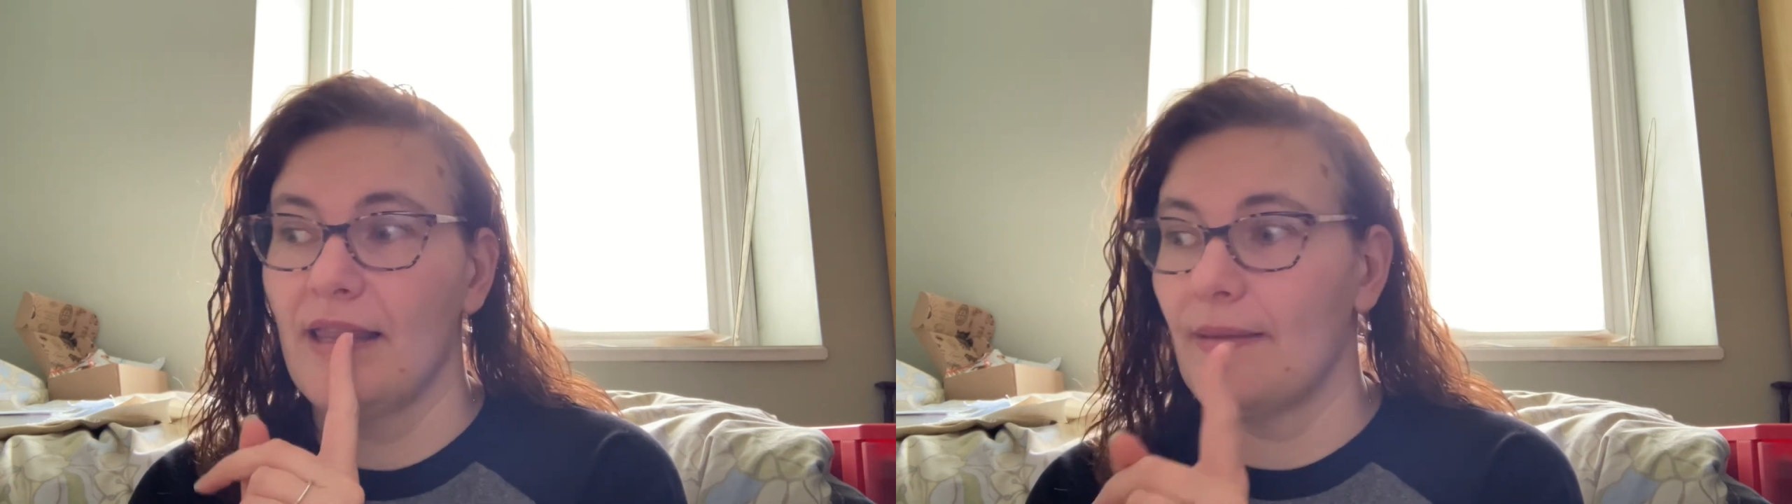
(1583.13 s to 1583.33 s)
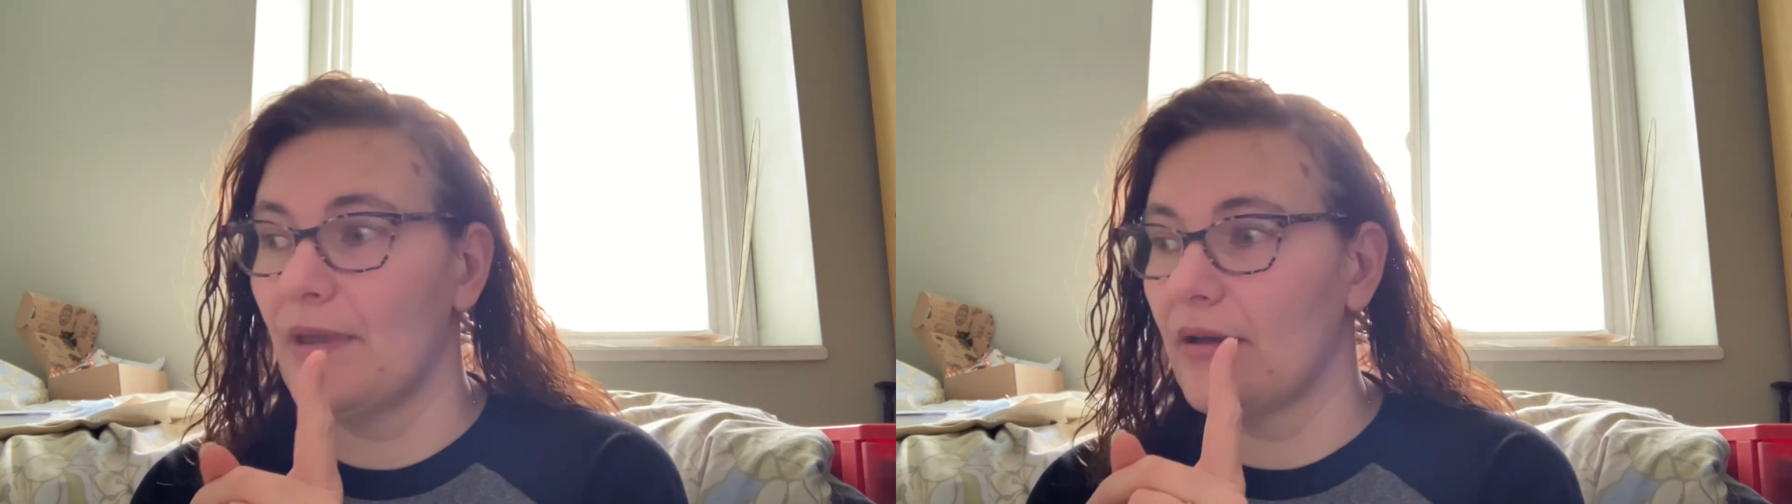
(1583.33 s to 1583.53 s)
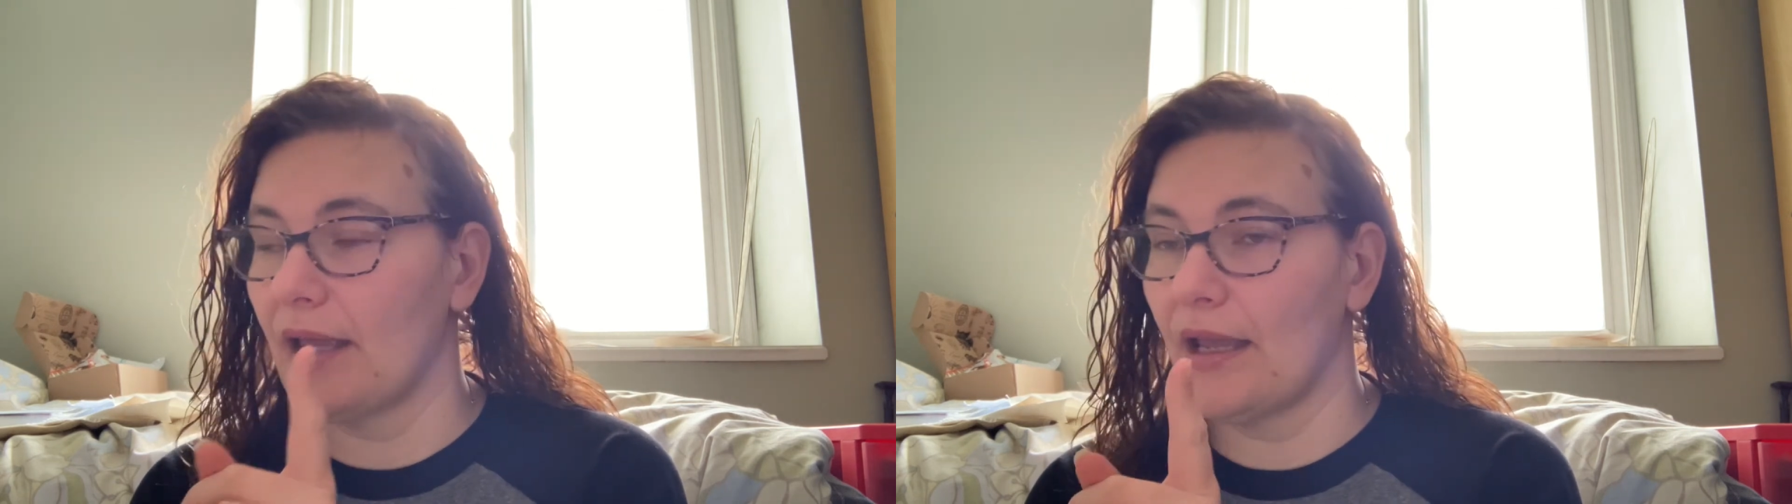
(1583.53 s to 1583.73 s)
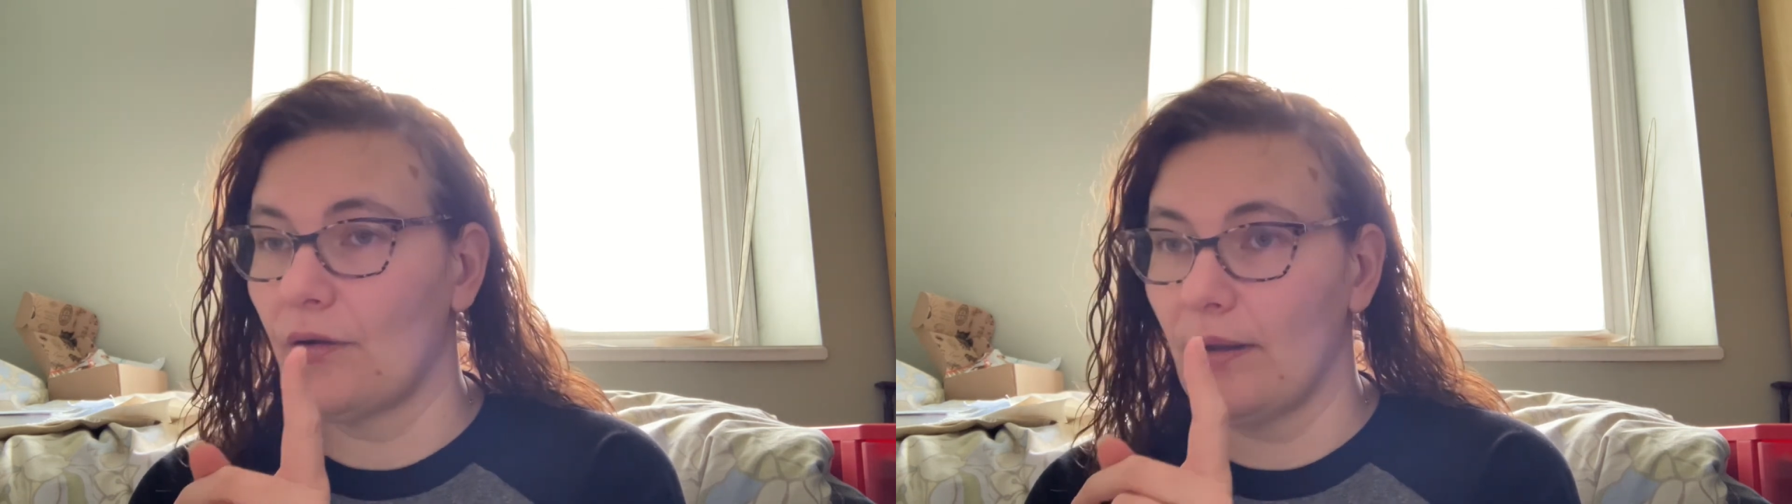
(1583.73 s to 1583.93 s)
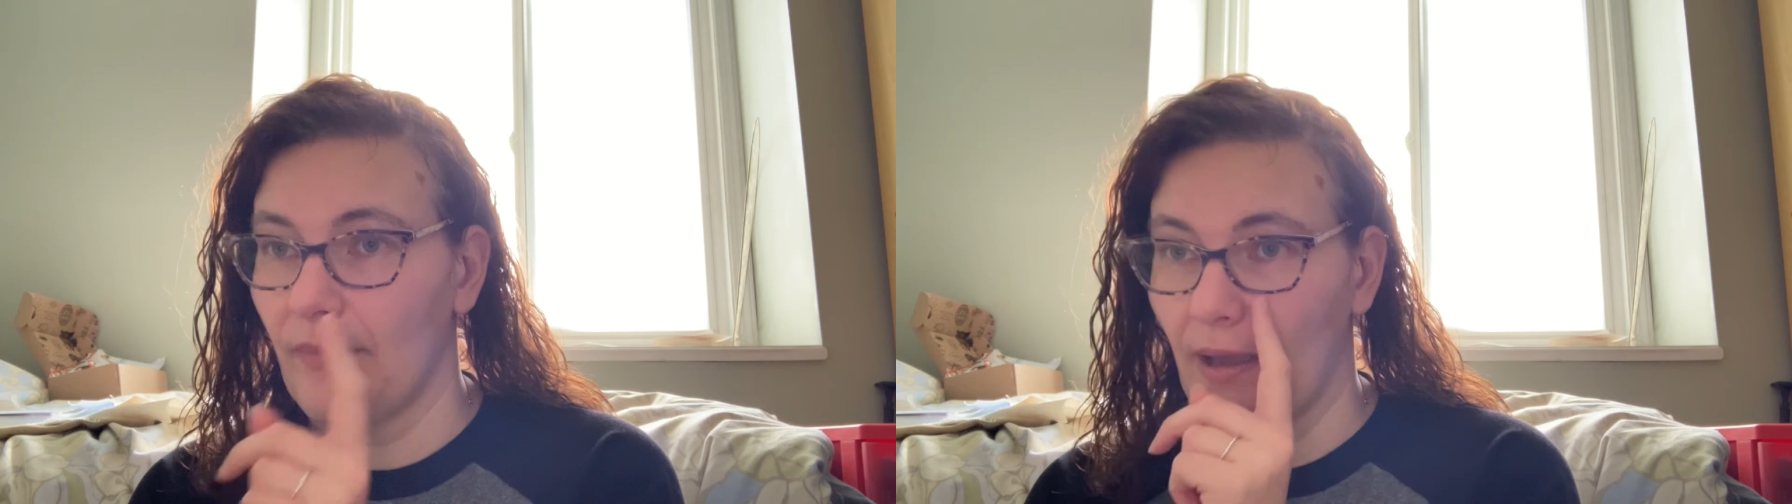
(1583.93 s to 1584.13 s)
the milk and
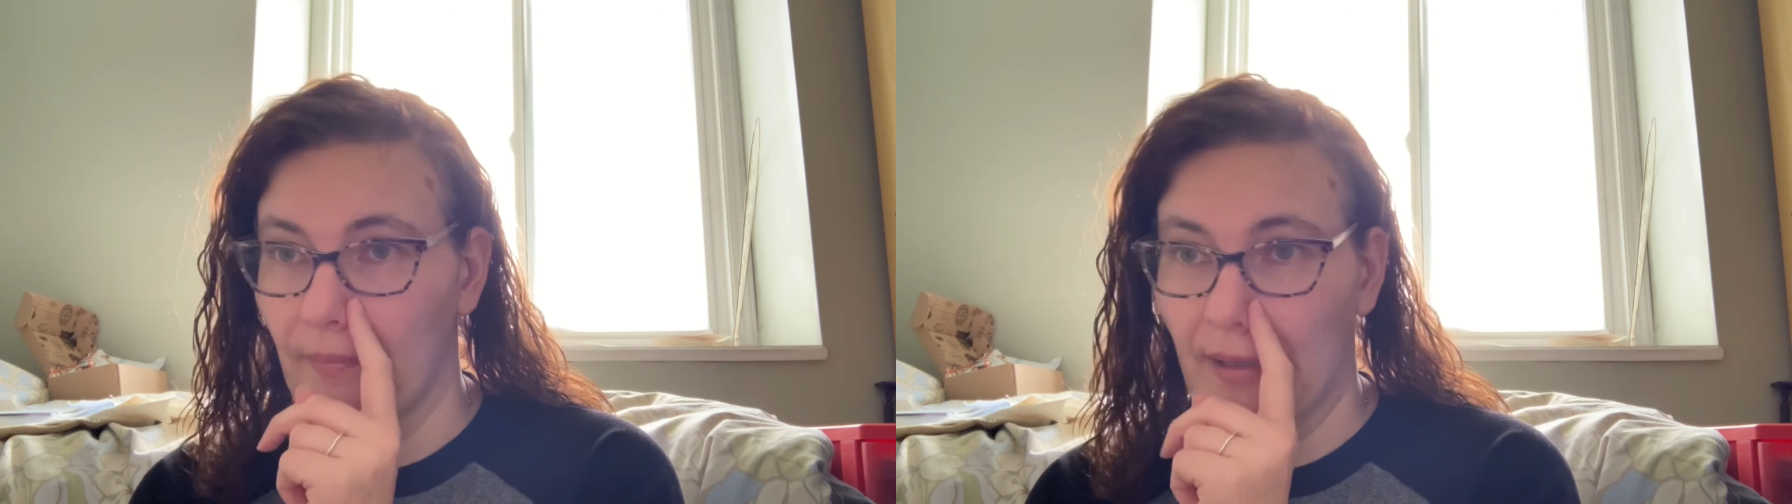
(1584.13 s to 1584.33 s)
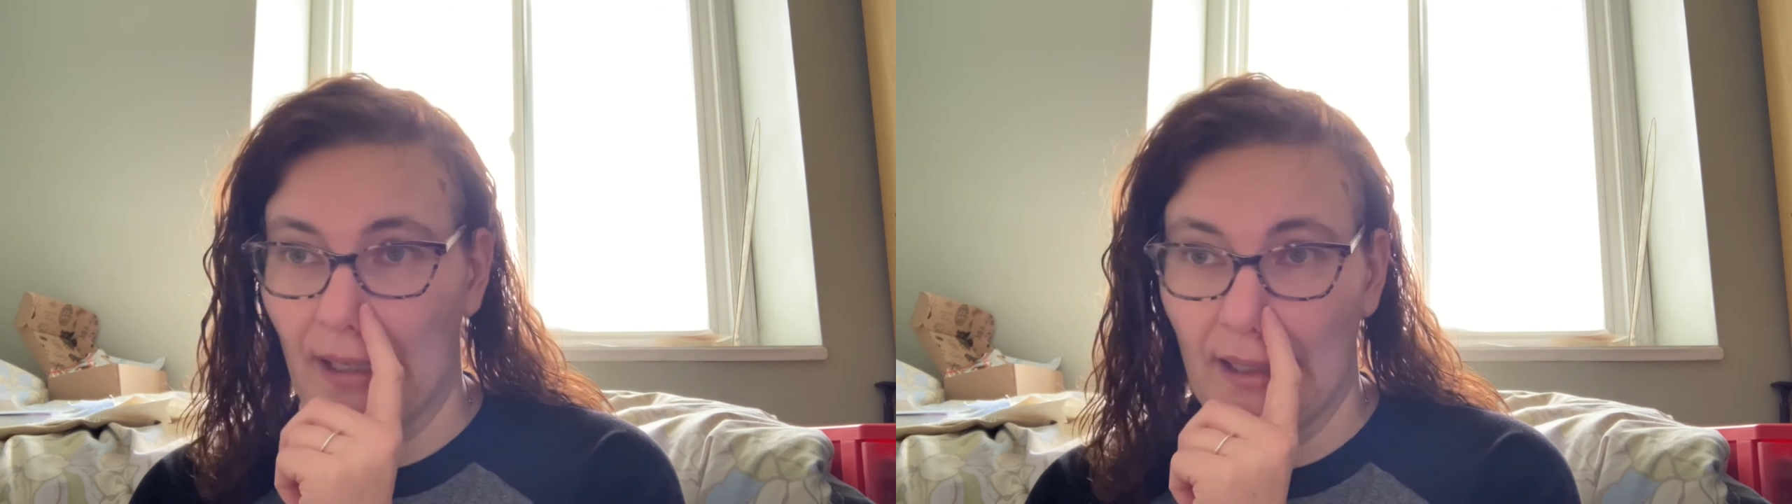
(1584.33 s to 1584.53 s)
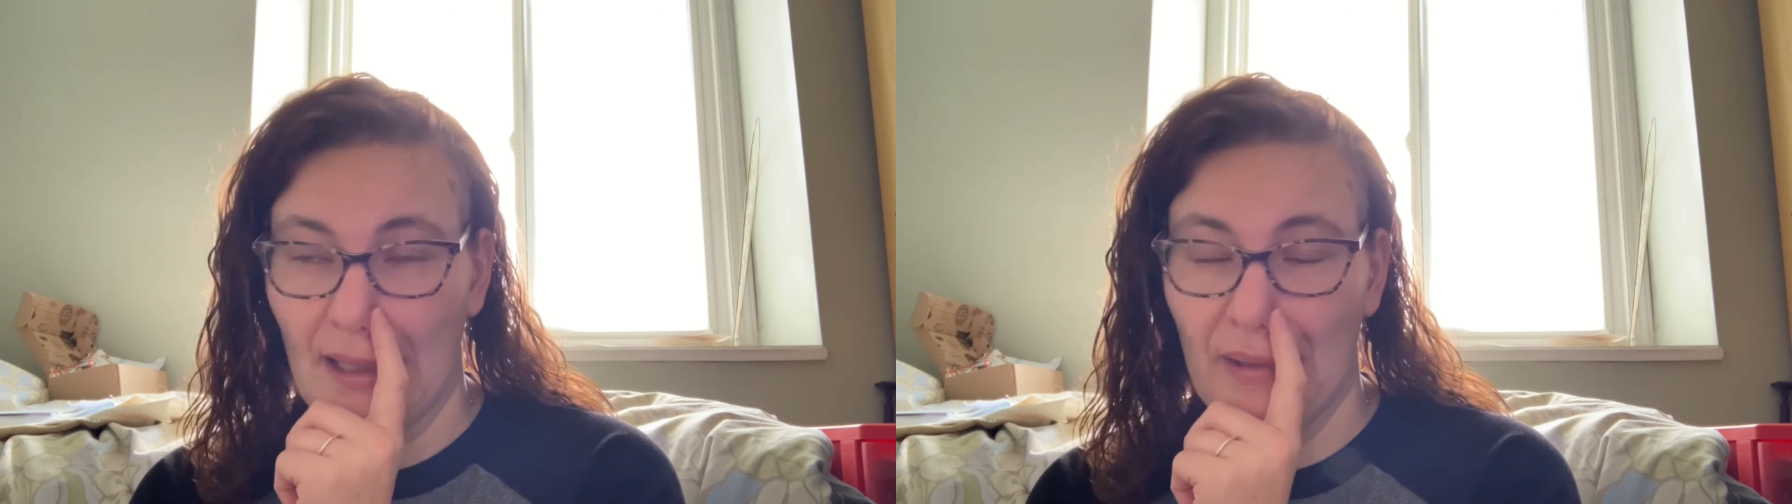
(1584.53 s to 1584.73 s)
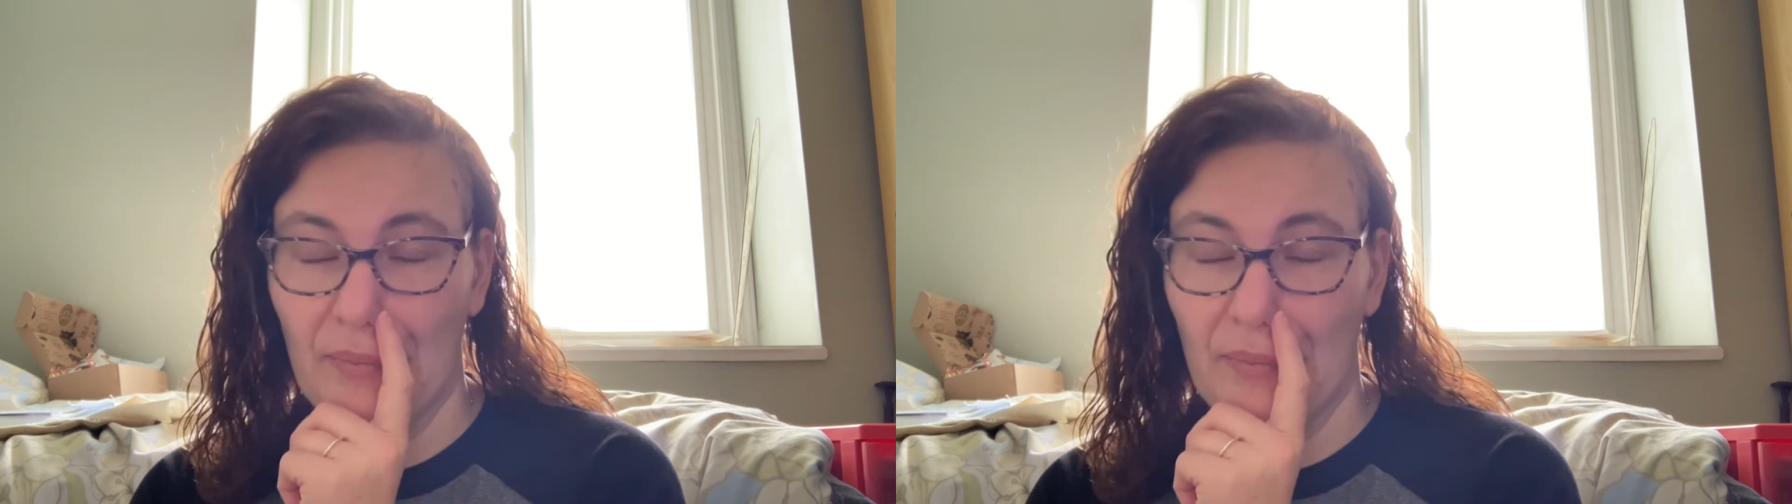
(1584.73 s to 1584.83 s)
cream company